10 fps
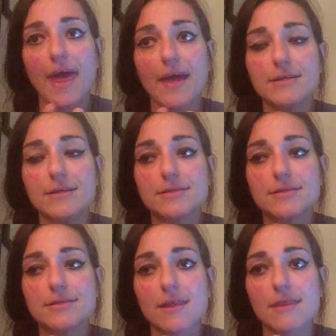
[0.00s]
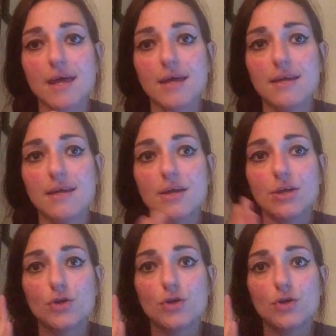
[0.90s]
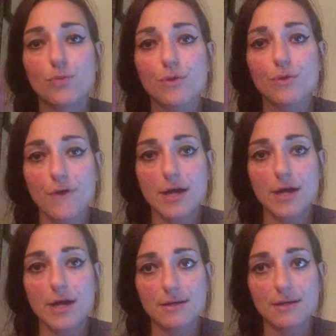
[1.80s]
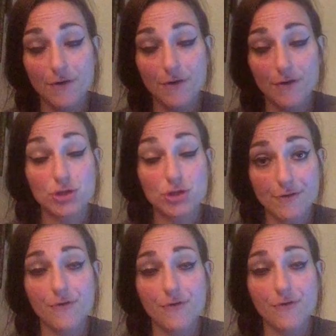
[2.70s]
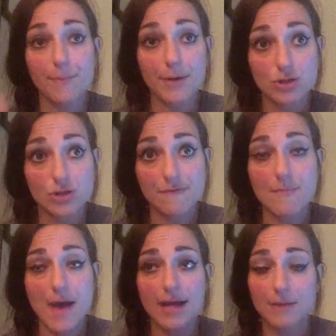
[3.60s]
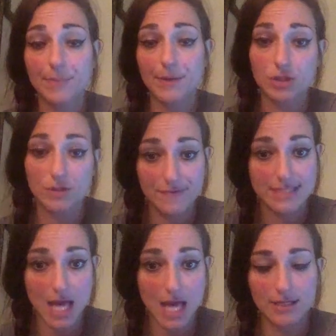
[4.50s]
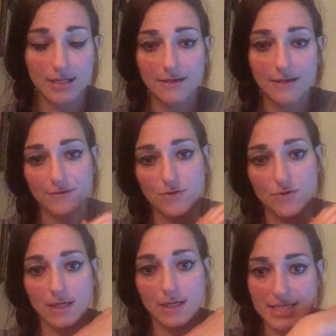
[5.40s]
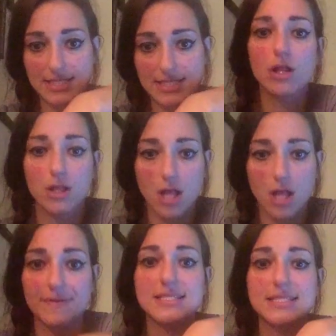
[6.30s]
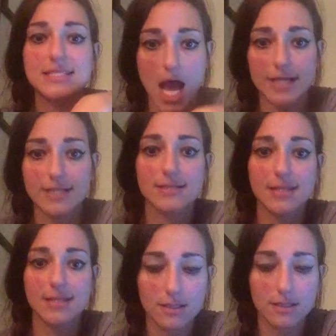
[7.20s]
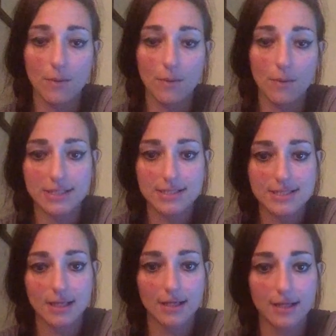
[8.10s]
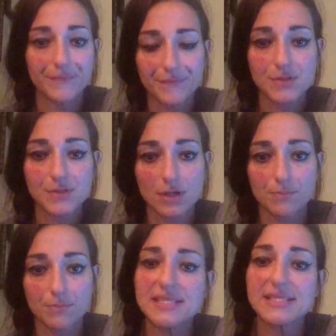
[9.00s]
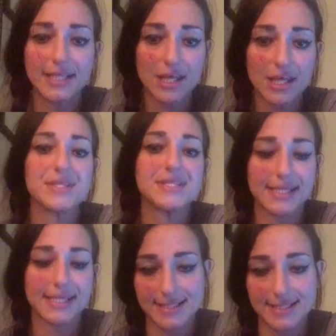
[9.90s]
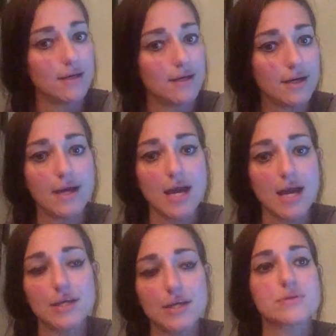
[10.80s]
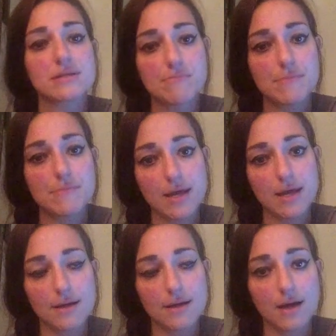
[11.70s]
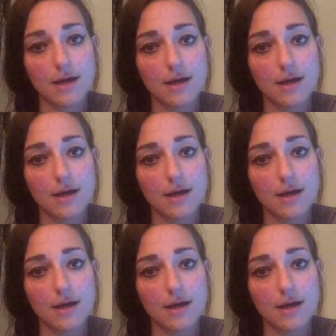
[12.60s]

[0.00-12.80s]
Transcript: And then you do the front, a picture of your front, a picture of the back, and a picture of the side, if there's like detail along the sides that we'll need to see. So basically a 360. And then you submit it.